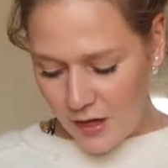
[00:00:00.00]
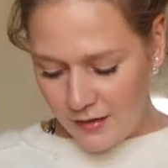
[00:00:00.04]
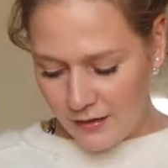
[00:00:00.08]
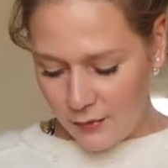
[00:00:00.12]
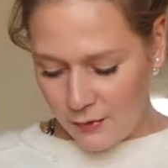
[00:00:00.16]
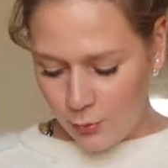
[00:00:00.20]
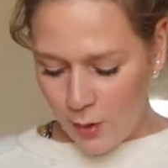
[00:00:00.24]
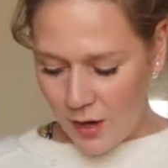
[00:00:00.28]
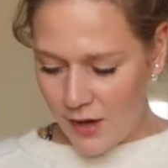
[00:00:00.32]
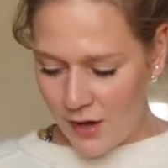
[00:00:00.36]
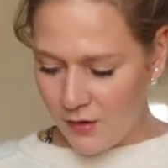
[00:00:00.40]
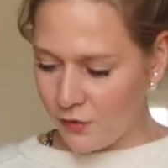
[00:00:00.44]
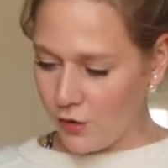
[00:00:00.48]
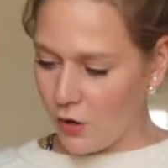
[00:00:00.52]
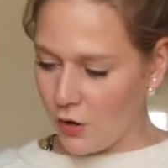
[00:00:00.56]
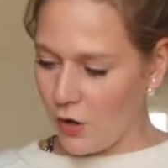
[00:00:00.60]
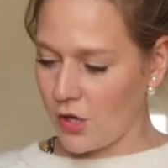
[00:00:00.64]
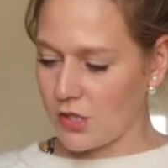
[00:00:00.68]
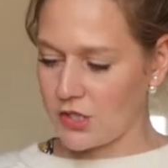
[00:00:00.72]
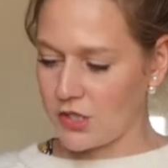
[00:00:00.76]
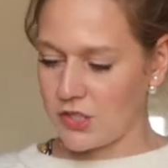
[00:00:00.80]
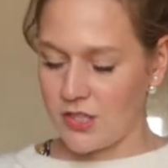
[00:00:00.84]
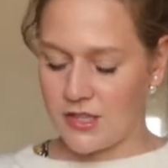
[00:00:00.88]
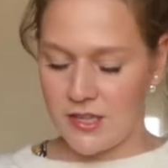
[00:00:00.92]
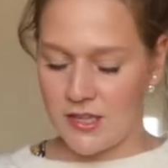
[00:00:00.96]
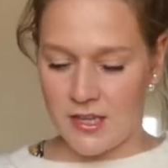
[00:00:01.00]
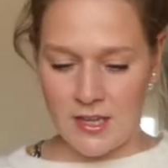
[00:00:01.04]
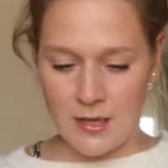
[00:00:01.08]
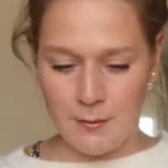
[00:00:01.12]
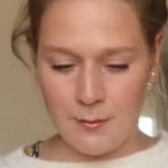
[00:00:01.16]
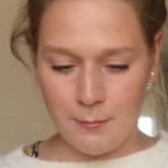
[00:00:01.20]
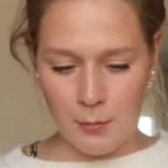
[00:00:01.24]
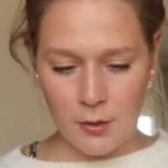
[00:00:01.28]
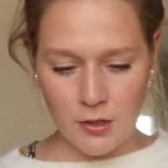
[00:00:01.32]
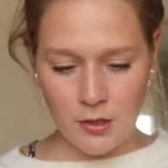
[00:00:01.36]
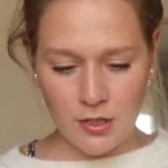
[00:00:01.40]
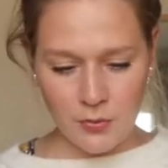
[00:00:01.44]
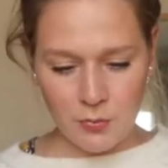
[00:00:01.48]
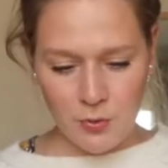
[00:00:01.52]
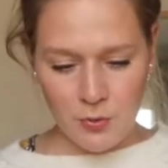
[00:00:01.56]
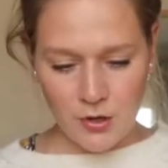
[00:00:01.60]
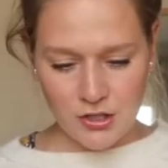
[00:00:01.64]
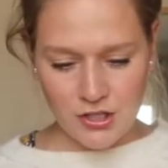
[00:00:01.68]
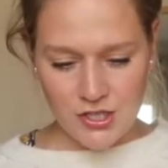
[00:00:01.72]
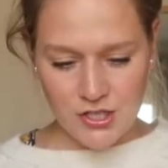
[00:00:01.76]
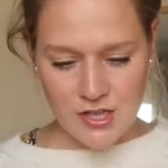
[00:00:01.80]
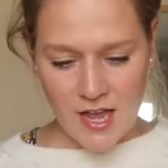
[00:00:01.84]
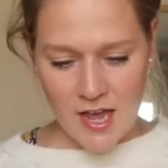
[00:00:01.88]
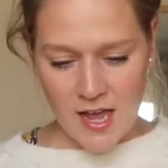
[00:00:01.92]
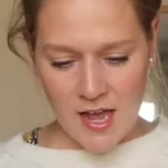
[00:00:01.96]
So I've got the body
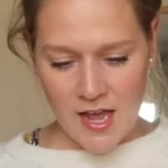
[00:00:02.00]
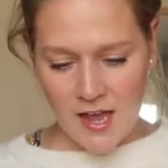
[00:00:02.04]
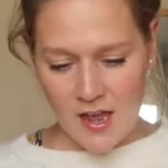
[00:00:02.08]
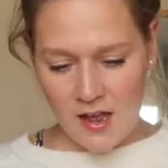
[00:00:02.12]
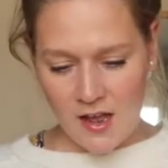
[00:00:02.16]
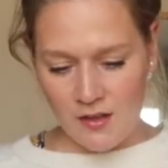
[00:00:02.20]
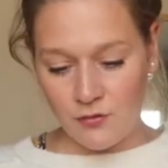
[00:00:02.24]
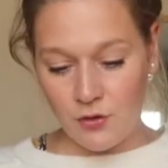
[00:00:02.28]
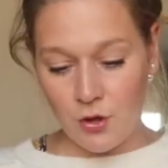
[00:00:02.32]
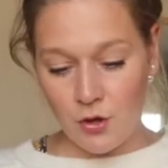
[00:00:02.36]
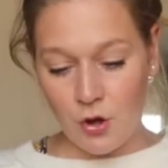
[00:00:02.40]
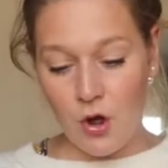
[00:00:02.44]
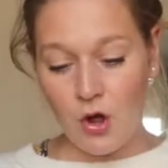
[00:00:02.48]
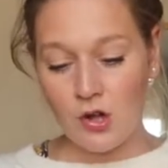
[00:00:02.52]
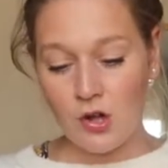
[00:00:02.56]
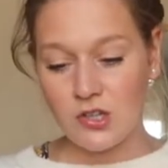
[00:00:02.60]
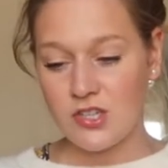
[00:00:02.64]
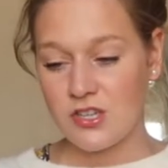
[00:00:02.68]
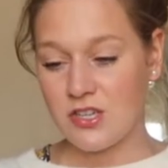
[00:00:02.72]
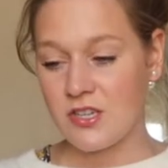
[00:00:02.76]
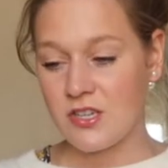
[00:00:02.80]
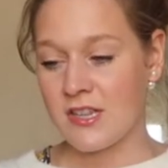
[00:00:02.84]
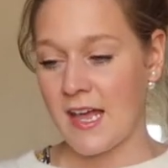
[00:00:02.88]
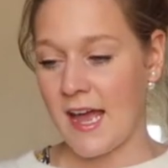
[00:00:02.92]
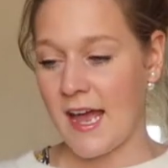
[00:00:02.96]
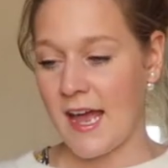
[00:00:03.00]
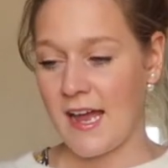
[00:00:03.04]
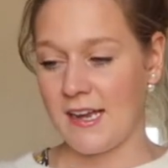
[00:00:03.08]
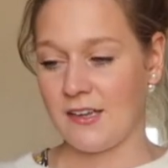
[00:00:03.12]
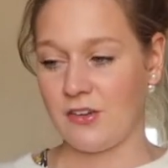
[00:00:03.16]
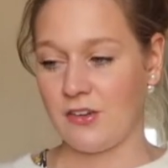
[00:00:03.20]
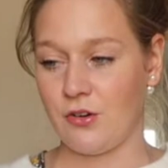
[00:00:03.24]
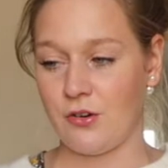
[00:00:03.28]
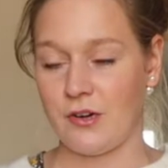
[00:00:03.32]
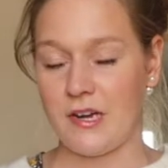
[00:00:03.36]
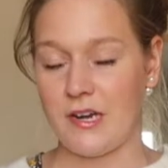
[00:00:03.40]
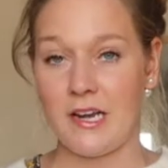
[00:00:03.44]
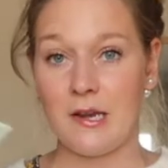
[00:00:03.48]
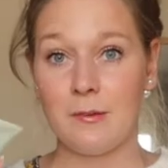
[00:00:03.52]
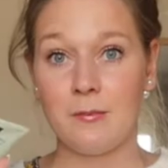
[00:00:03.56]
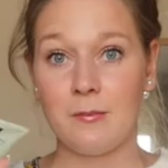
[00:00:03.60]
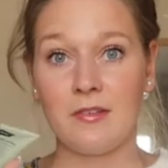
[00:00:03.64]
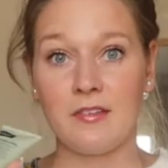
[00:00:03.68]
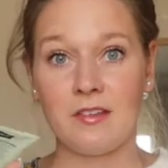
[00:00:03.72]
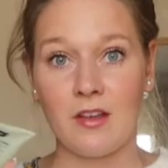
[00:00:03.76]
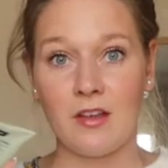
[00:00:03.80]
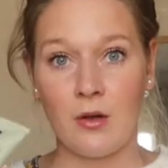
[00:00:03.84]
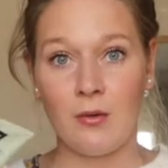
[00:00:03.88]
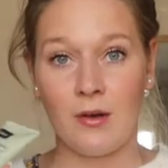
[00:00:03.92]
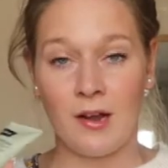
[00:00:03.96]
wash there, I've got the hand cream,
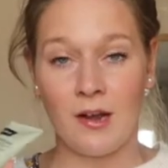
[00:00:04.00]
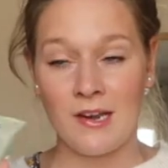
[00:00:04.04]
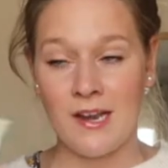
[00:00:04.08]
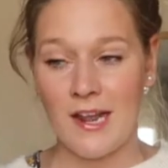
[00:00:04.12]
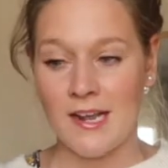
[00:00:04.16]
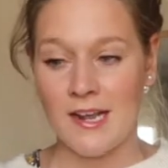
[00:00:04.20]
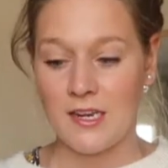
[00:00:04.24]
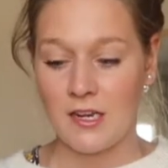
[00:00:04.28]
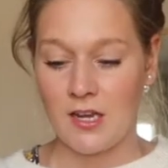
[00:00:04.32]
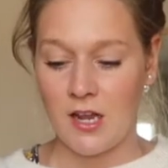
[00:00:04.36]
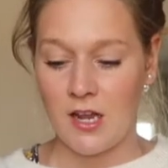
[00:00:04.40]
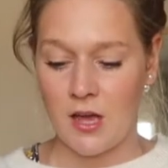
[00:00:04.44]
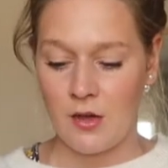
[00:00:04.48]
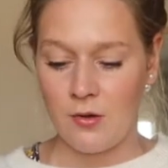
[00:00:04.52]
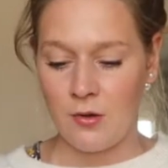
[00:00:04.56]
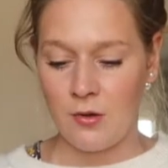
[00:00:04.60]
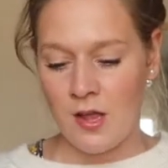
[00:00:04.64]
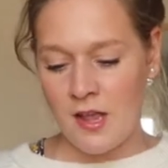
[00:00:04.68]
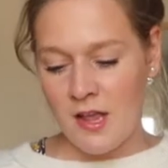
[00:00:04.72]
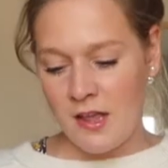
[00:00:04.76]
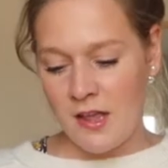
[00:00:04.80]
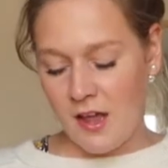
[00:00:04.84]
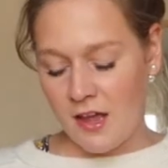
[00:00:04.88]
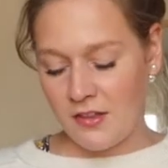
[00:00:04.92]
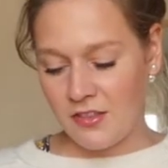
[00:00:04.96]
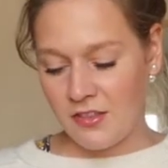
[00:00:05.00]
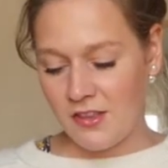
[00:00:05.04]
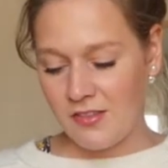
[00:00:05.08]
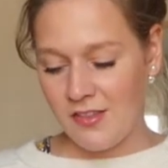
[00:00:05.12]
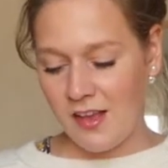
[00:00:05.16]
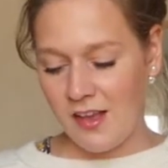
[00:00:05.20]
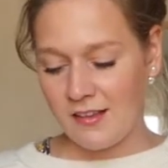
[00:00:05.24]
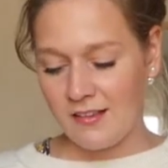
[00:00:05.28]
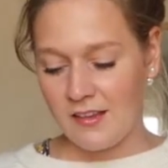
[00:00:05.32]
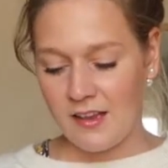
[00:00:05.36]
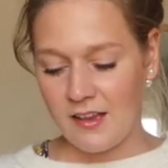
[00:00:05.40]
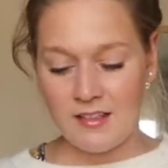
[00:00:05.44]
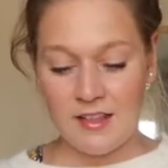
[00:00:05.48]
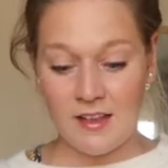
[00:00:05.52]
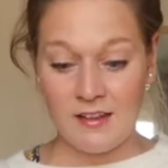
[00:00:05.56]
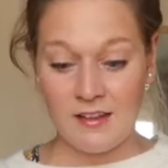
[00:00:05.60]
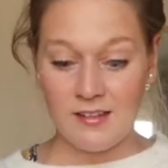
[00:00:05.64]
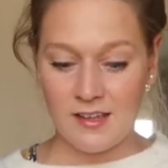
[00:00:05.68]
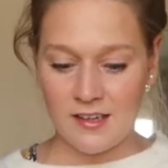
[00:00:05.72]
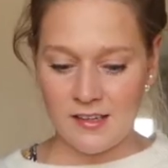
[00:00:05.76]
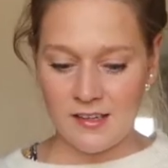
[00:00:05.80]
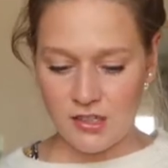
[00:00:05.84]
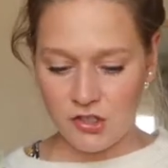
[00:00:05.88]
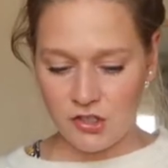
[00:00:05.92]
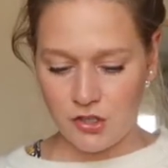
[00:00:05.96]
so I'll let you know, I think that's like their
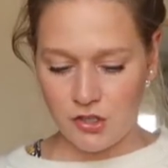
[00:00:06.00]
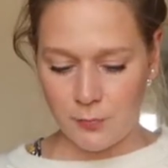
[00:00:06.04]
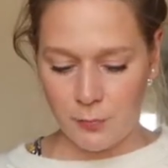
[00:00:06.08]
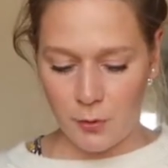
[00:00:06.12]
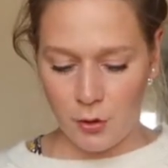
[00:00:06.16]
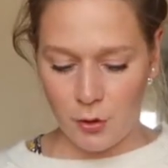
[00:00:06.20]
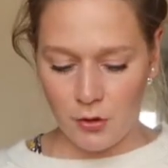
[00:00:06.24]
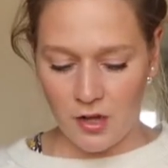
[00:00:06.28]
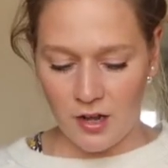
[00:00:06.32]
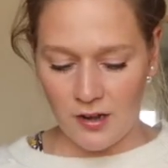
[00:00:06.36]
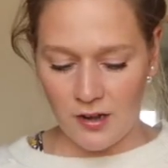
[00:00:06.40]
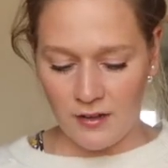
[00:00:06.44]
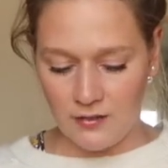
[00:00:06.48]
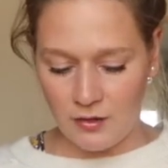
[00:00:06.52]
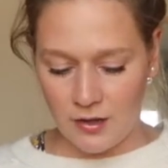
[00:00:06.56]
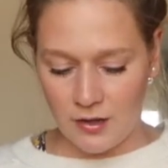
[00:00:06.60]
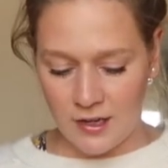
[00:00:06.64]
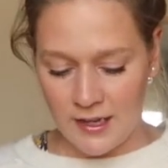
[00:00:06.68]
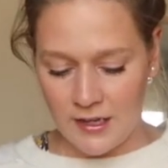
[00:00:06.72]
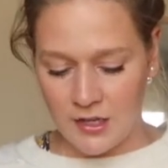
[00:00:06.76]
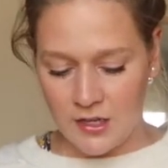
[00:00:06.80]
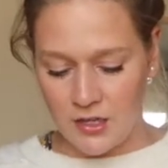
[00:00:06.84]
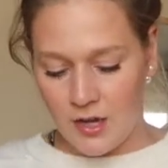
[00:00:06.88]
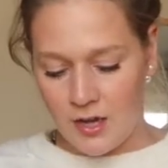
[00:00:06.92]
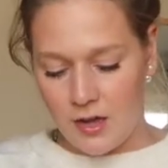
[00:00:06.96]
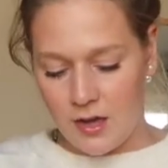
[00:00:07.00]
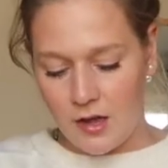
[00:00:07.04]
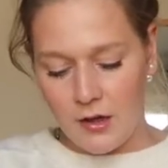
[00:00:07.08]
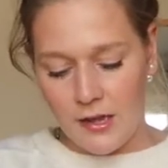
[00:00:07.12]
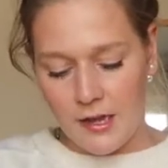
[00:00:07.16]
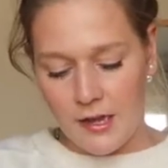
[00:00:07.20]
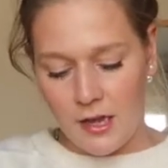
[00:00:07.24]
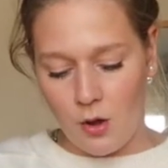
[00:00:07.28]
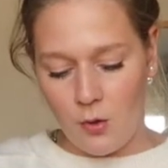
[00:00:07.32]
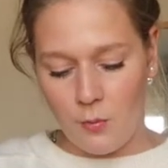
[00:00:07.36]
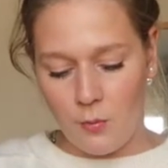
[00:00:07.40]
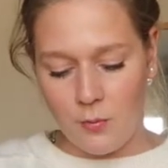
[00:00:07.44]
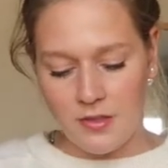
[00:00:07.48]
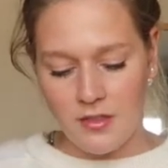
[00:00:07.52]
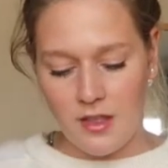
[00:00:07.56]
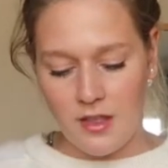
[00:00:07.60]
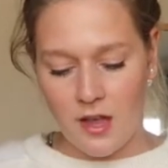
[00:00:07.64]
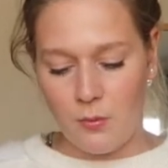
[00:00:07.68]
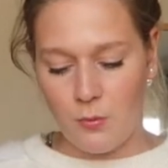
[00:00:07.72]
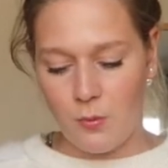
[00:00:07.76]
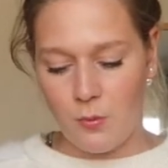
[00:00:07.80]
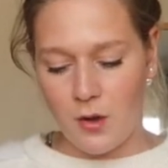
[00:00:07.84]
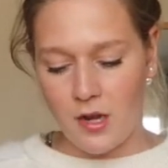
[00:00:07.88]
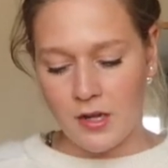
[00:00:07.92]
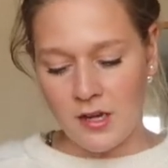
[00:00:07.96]
signature product, so I'll let you know how I get on with
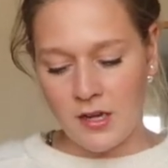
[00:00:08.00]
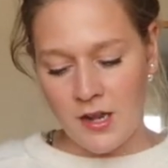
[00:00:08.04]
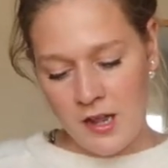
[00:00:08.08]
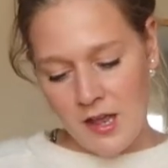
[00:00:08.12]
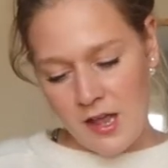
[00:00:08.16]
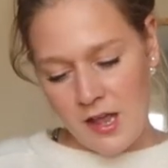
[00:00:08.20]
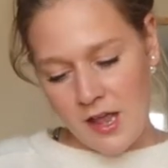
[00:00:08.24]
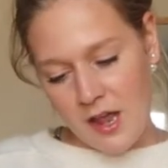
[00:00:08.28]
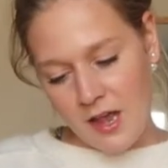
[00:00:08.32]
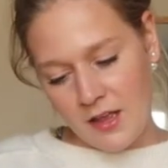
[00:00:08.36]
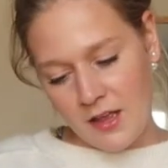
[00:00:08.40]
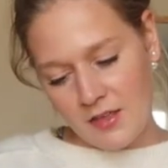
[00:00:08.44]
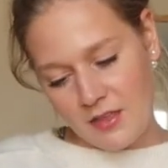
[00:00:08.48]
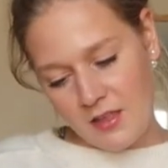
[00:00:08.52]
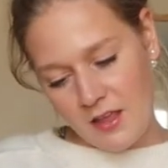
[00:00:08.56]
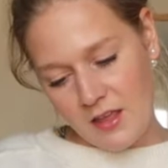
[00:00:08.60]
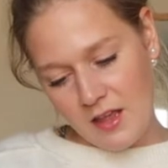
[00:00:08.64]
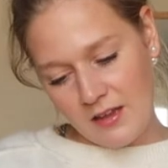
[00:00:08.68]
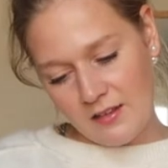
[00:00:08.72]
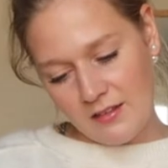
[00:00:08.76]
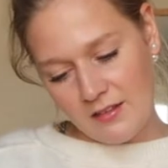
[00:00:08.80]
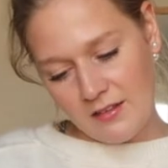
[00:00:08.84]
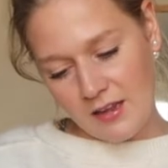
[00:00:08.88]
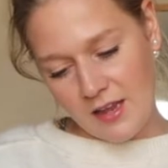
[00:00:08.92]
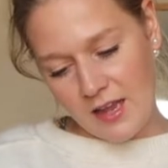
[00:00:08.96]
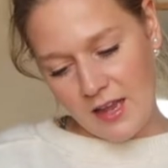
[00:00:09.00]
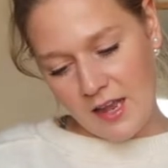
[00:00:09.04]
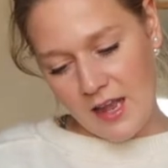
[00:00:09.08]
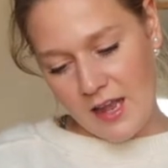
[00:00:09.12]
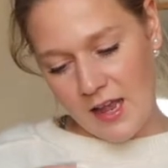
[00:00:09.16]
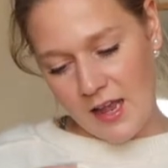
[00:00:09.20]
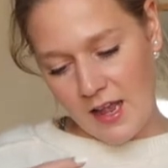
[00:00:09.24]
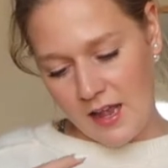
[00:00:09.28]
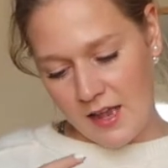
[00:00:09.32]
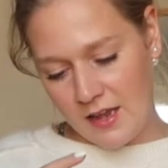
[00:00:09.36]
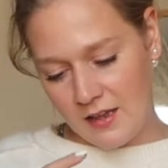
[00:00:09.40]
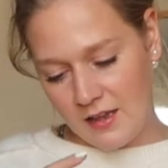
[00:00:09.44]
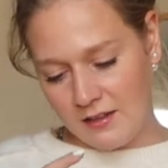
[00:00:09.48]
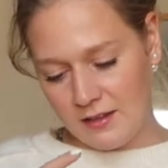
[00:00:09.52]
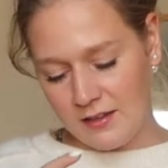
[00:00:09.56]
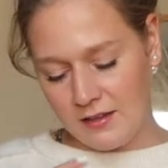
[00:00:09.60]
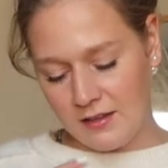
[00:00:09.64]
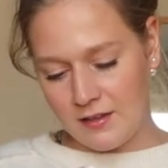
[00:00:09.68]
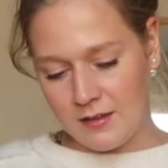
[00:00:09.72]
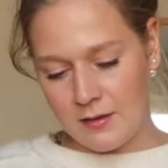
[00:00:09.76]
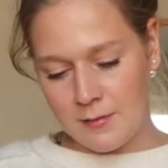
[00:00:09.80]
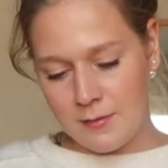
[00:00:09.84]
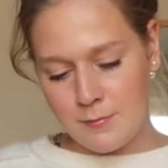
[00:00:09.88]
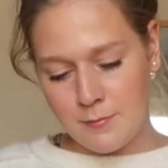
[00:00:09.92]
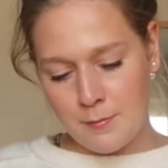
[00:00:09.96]
that one. And this
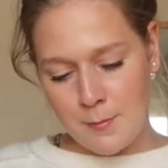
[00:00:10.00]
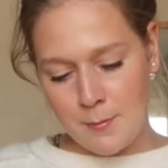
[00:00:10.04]
is